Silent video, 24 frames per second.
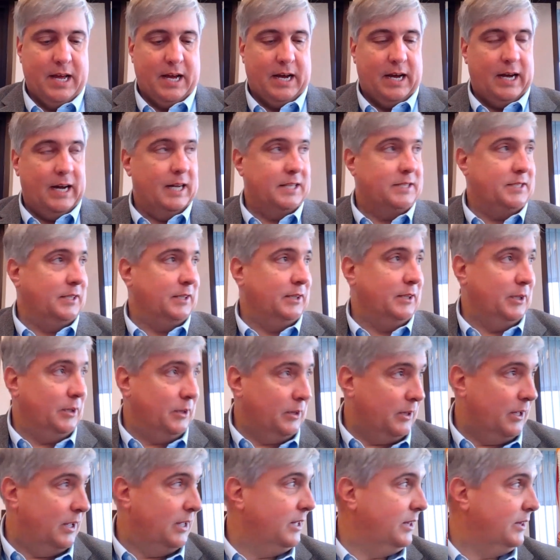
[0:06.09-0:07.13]
It's a
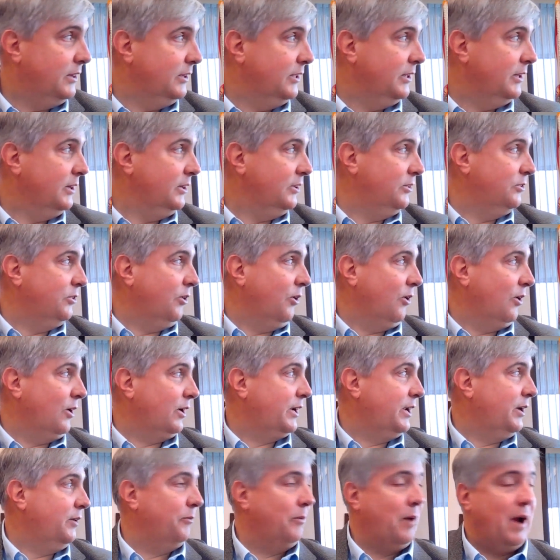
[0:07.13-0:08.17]
little
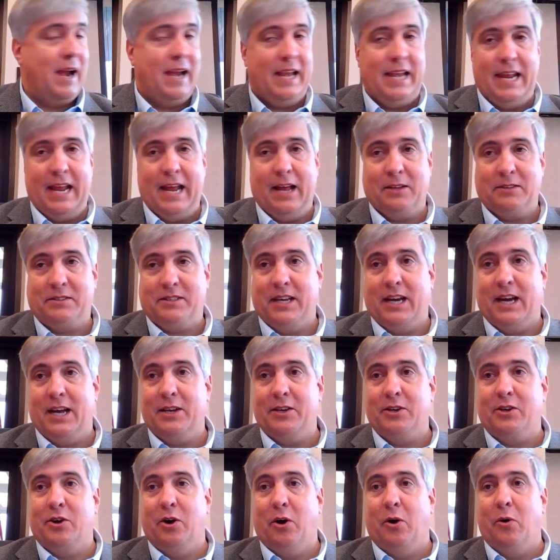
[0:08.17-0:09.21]
dark and rainy
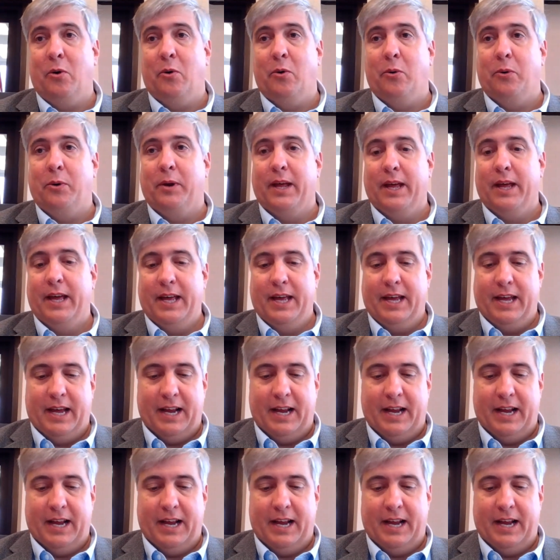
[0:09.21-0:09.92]
outside and cold,